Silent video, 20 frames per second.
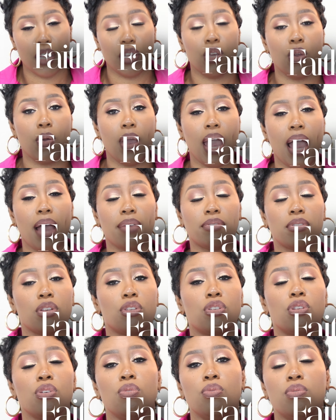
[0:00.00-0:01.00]
You have to
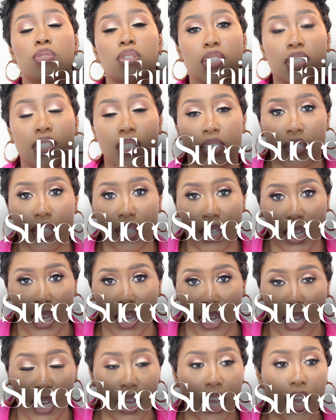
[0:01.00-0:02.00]
choose to
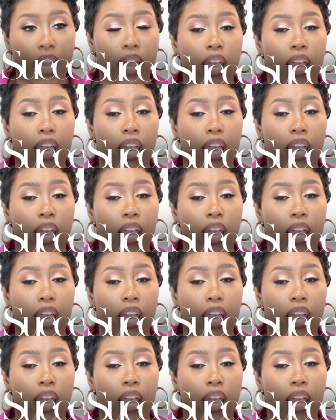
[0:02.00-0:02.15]
succeed,